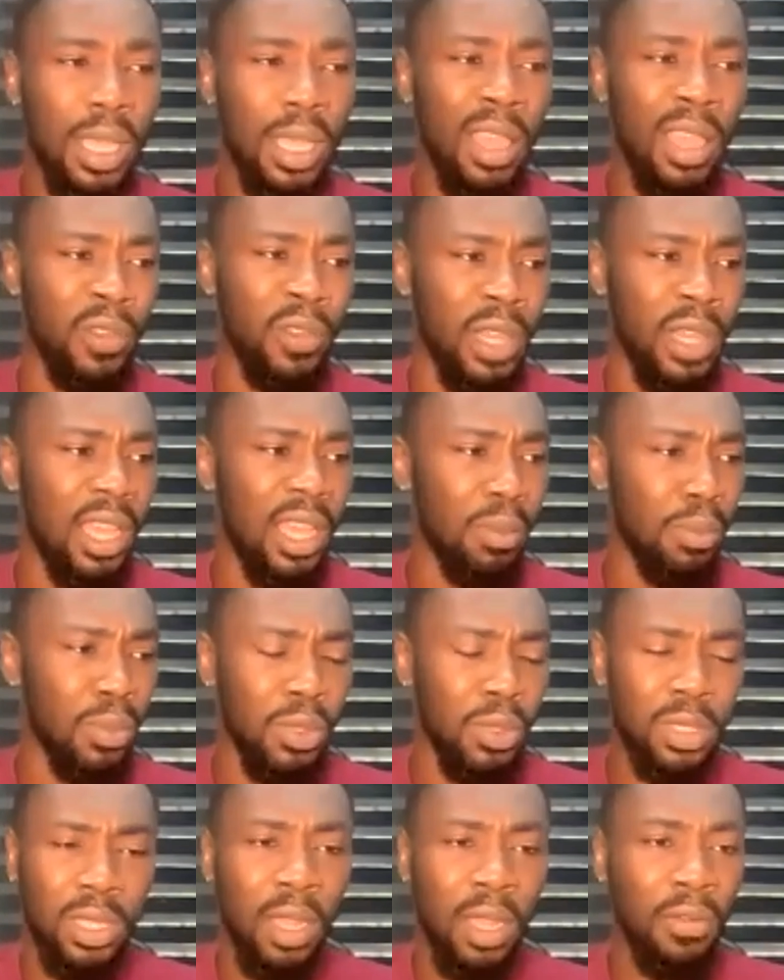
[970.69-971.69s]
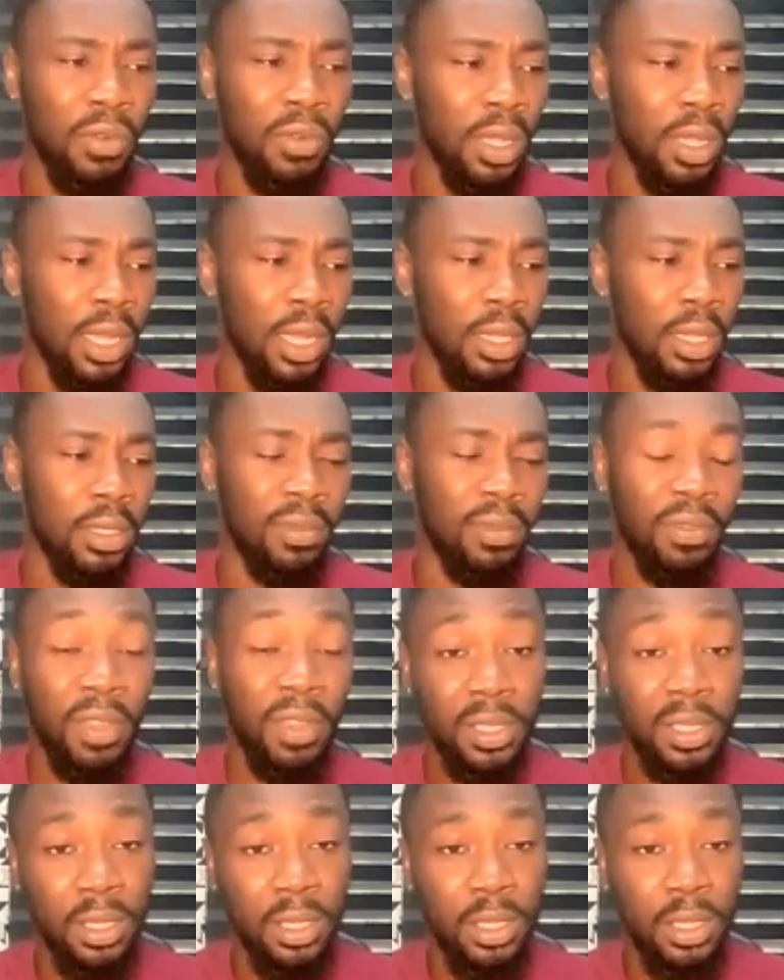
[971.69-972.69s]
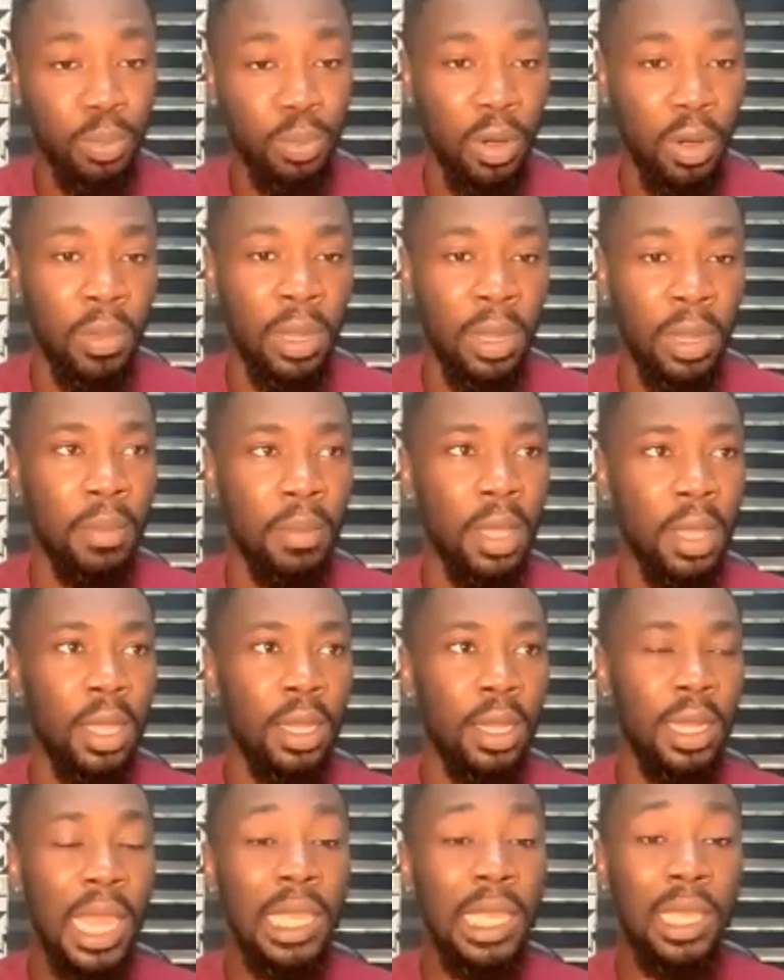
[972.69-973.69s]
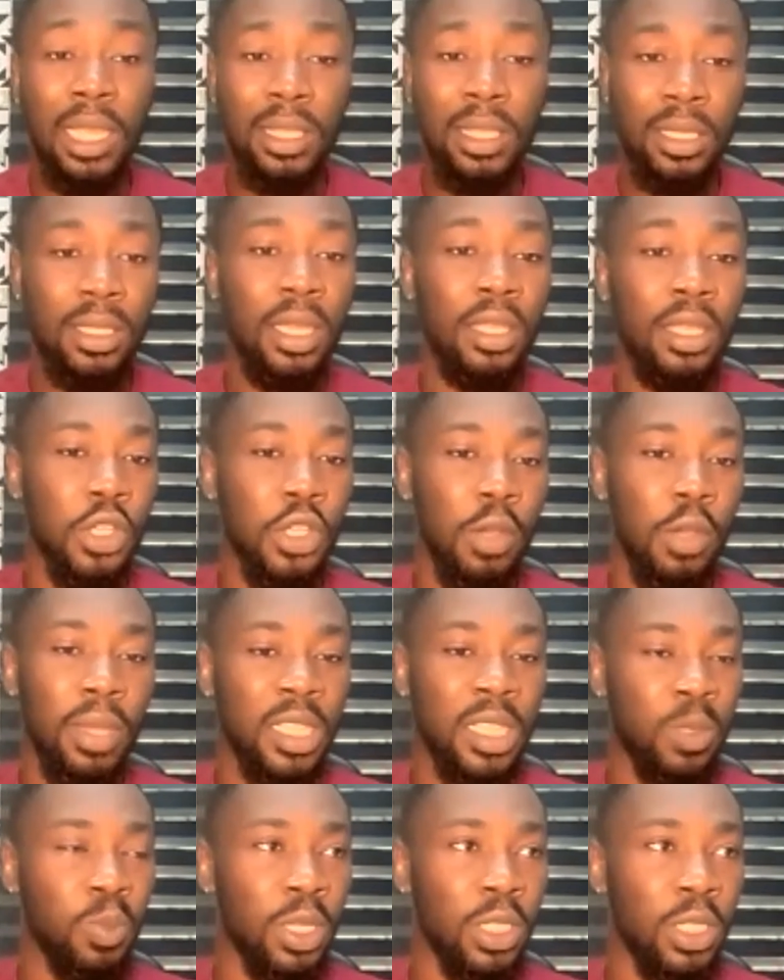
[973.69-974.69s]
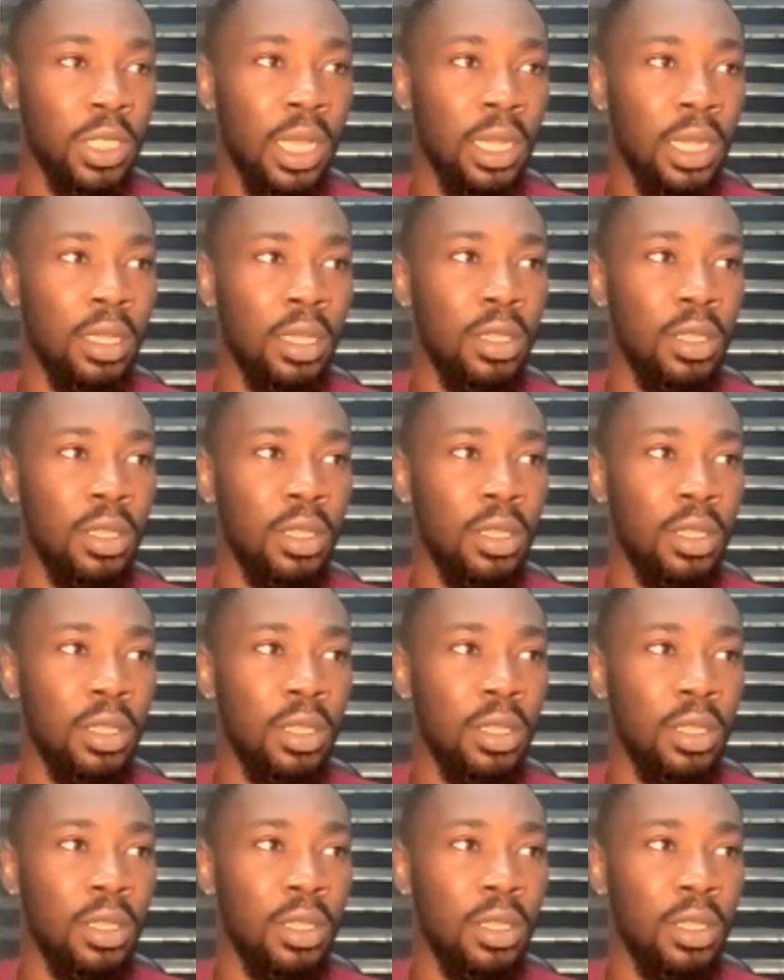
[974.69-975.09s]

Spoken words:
And I feel like most Africans face this problem, like getting a job, especially.